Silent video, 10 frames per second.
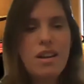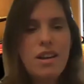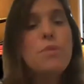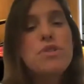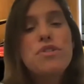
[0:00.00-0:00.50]

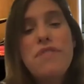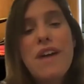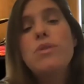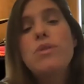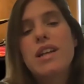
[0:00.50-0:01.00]
It was
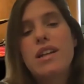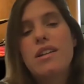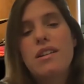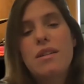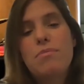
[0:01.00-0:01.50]
founded
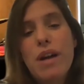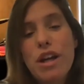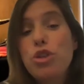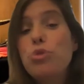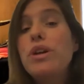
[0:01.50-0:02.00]
by
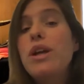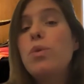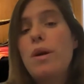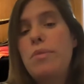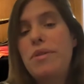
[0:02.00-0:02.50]
three
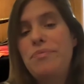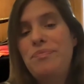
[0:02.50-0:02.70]
women,